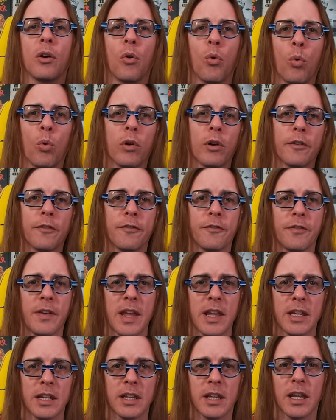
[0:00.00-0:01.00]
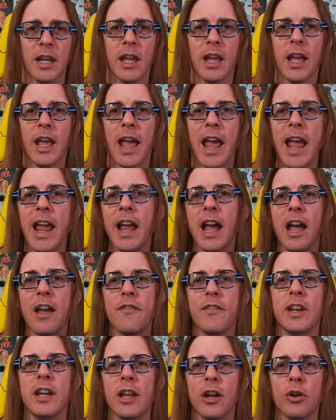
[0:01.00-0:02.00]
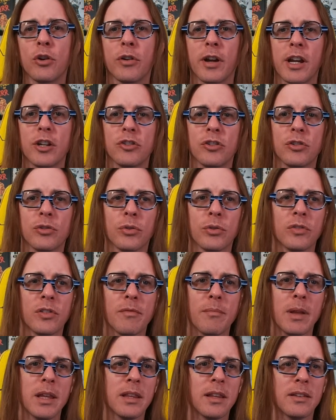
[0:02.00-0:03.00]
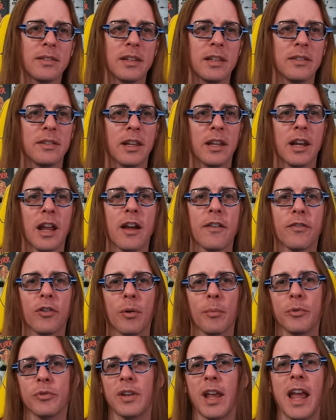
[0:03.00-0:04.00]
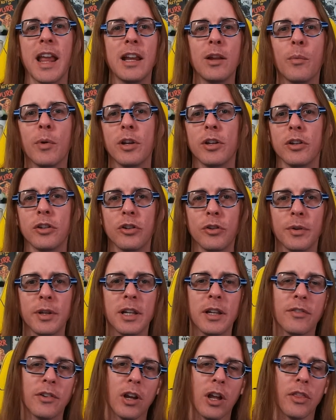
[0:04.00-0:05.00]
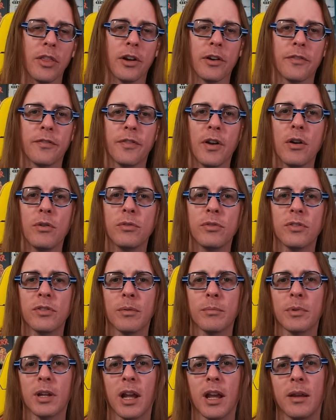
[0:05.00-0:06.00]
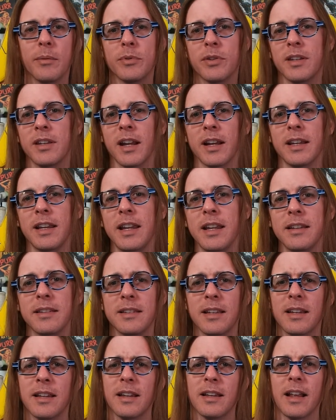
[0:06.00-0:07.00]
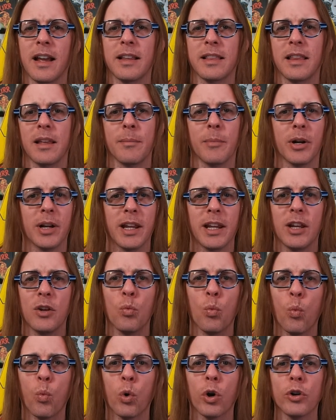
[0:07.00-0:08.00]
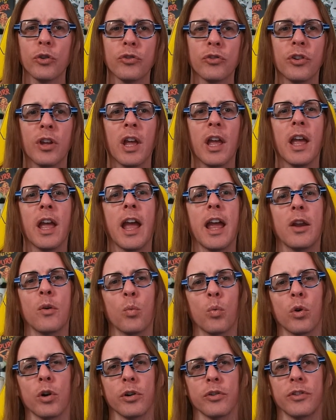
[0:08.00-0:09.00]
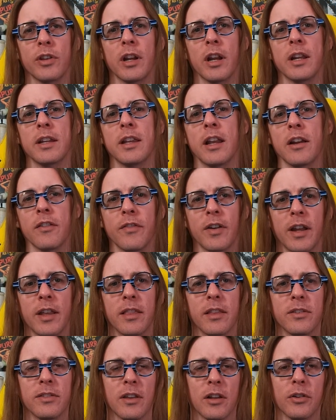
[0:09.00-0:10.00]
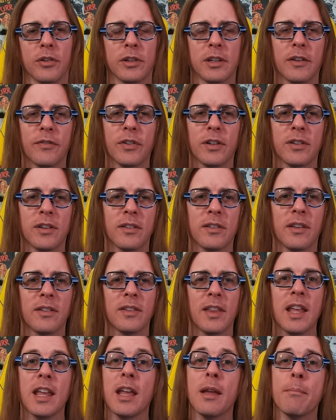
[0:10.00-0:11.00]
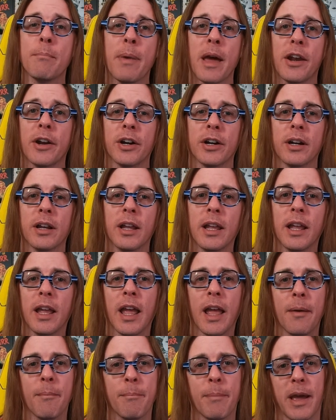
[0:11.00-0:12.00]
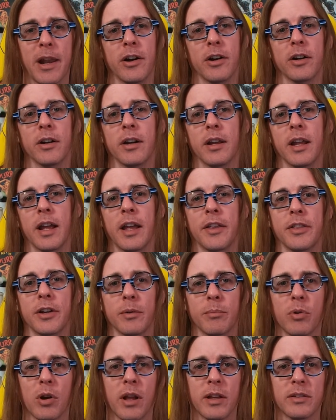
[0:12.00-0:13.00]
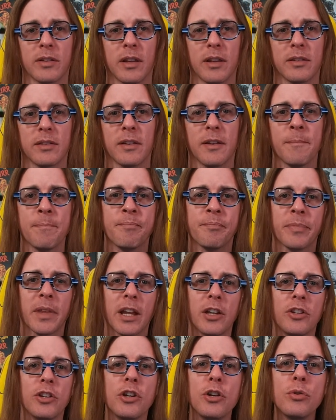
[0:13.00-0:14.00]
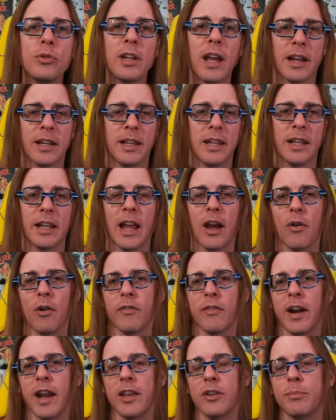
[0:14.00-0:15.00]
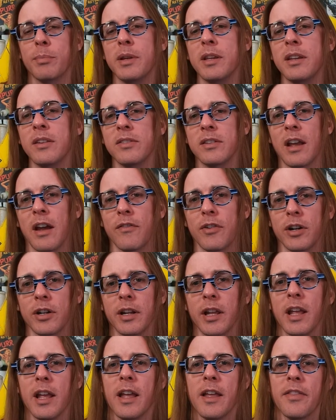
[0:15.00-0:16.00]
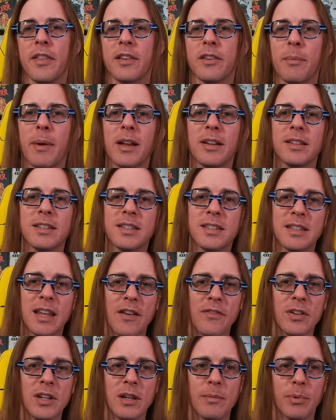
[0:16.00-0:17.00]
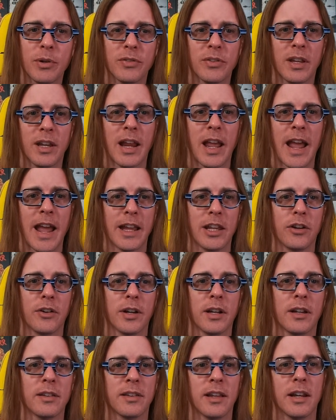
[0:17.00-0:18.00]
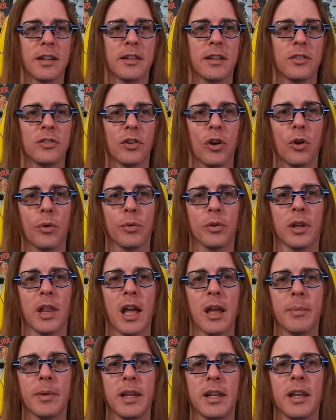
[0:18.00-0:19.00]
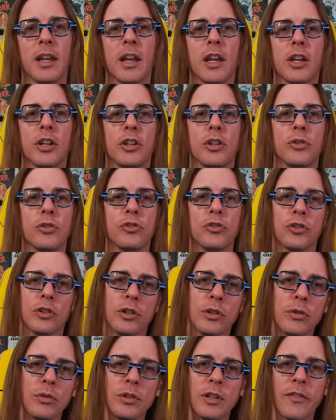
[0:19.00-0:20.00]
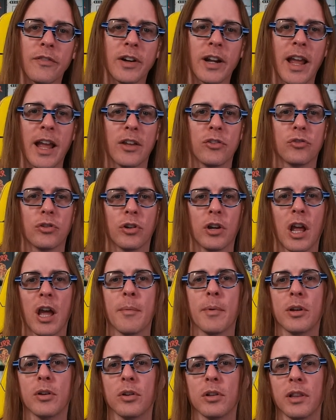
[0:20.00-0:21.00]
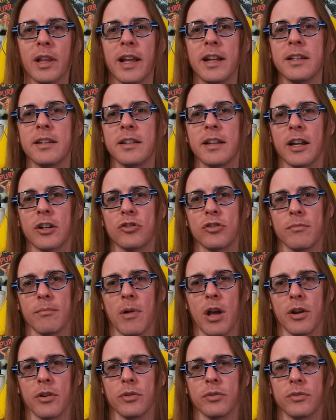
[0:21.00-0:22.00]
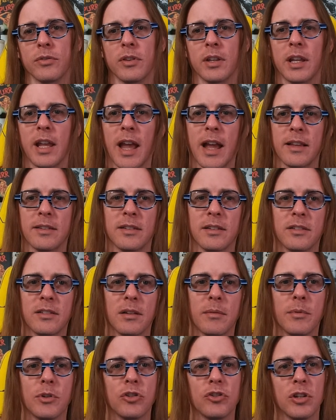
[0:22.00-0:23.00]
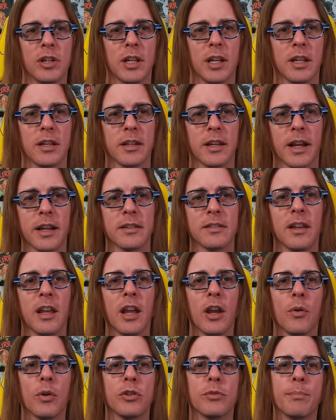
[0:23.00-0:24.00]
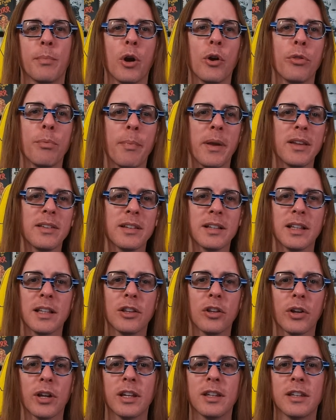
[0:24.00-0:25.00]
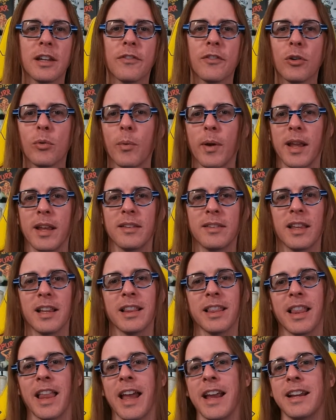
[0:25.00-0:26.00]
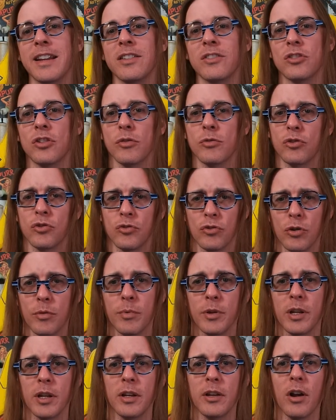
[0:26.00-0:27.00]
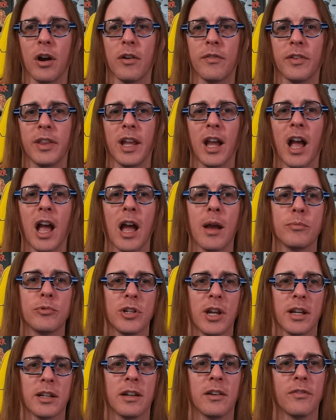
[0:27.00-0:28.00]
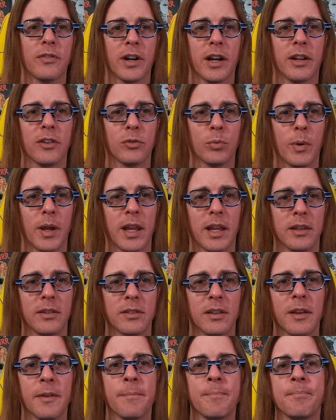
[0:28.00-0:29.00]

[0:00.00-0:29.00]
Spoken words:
or fake. AI video creation tools have made this easy enough for almost anyone to do it, even on their phones sometimes, and techniques to detect them are getting worse and worse at identifying the subtle differences as they get better and better at their process. A new technique, however, has been discovered that's about 70% accurate. Scientist Owolabi used two different astronomical light detection models, the CAS system and Gini Index, which both basically look at different ways that light is distributed over the object in various ways.